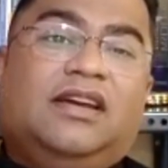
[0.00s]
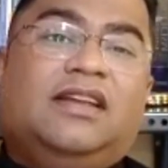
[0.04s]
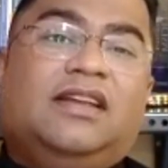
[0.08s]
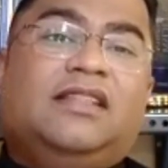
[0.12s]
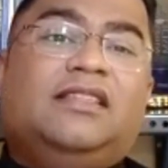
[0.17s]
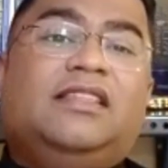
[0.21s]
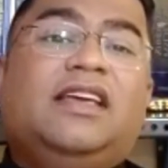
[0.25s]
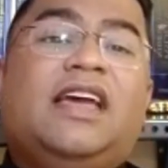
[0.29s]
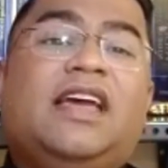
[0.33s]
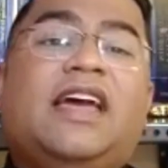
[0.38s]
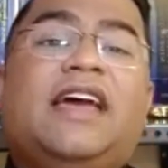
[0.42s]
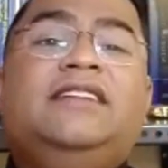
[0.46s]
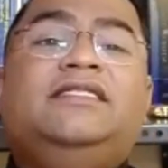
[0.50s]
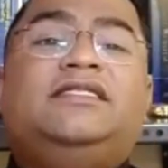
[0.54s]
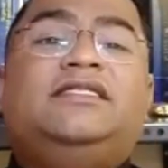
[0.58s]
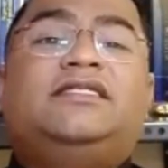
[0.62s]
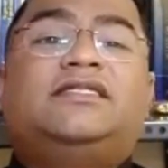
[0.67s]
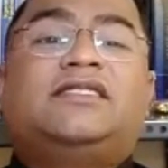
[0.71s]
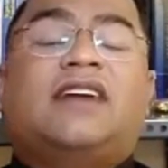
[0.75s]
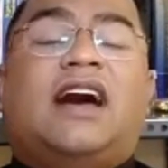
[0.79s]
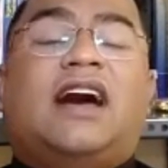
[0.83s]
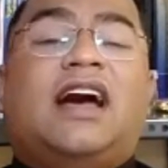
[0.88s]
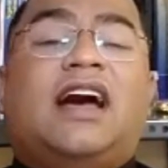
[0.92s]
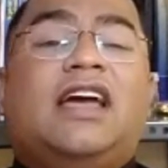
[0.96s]
the
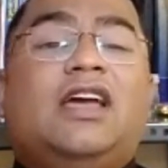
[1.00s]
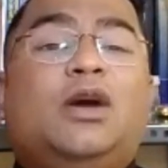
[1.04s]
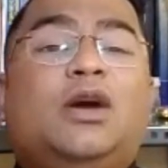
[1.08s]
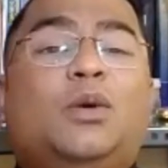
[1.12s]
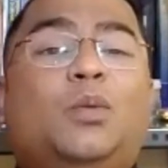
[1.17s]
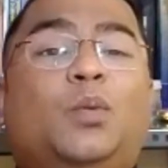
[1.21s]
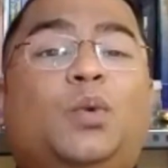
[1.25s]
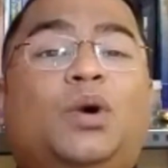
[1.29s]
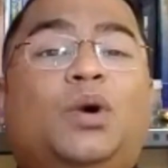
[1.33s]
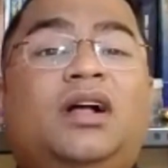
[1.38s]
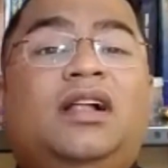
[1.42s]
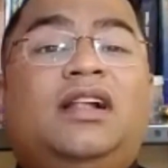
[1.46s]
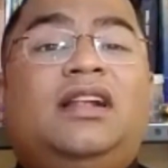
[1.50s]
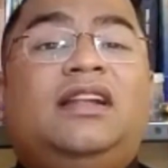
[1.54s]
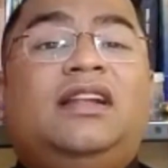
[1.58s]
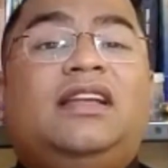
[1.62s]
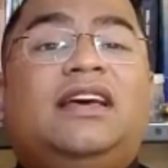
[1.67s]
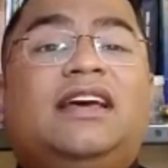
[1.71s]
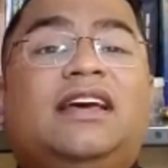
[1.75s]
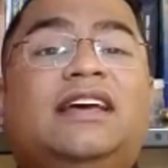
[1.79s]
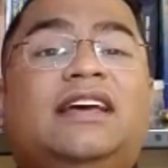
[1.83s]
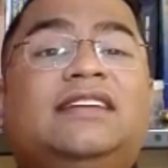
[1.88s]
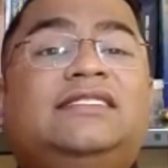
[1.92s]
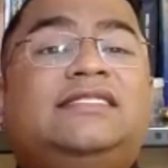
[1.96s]
entire
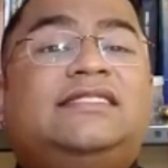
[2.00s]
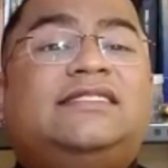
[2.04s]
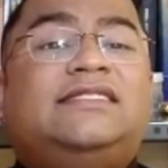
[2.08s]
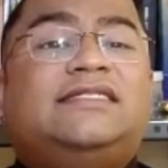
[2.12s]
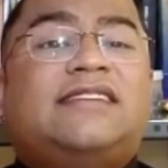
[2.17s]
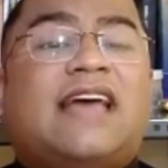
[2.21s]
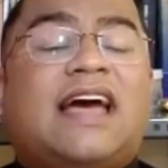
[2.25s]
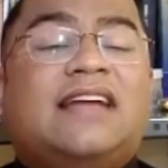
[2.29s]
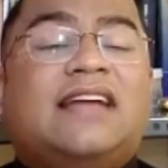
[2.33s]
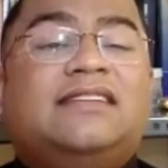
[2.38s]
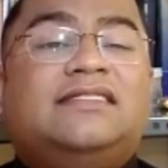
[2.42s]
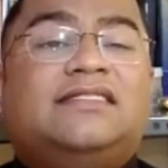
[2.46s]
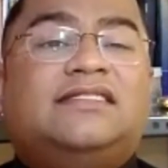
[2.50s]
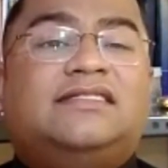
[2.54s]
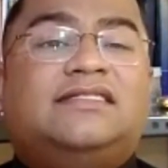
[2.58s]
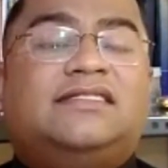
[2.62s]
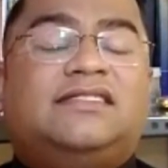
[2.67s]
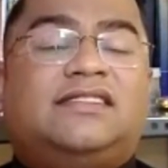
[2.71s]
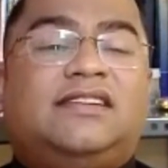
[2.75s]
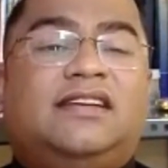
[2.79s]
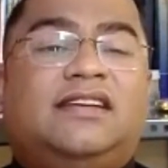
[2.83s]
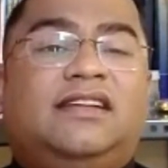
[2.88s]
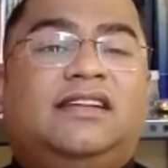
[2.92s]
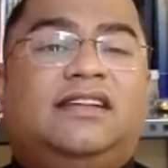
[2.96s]
world is
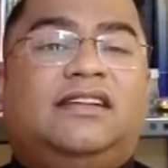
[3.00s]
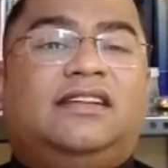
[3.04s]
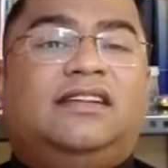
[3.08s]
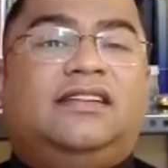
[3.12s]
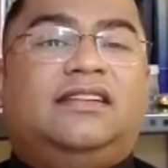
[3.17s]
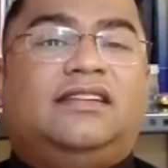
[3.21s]
standstill.